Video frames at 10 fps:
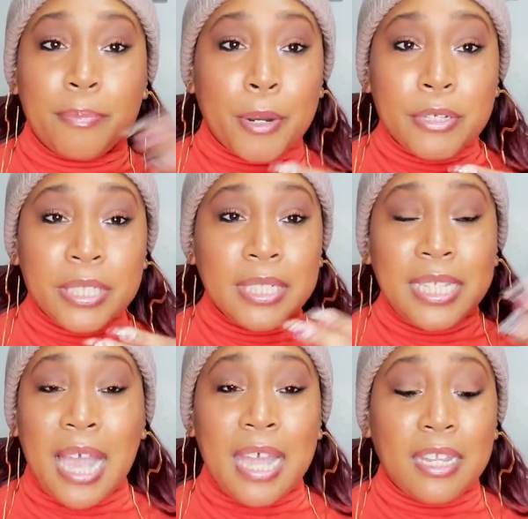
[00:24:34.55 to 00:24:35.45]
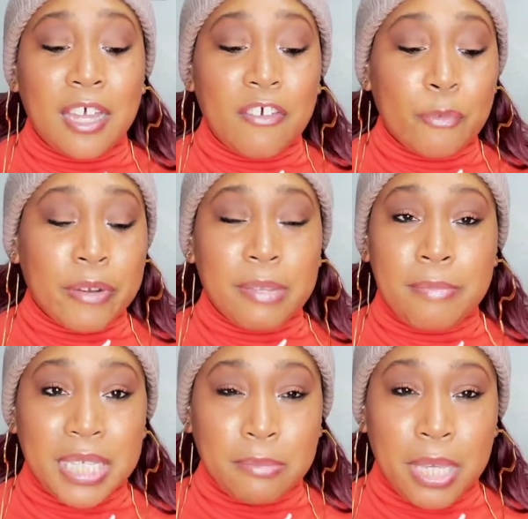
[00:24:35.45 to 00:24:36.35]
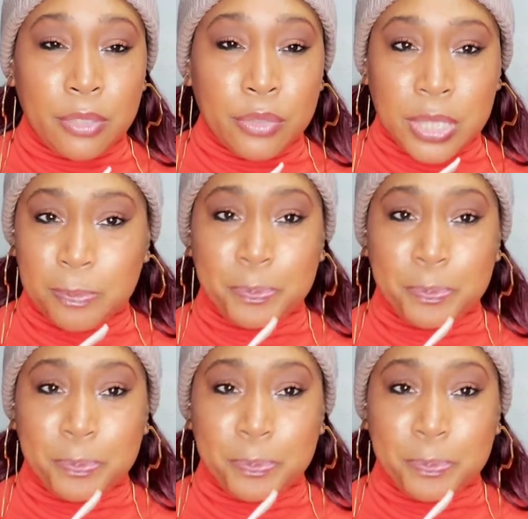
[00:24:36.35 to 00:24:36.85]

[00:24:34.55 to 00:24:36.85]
Personally, I love wearing mixed metals,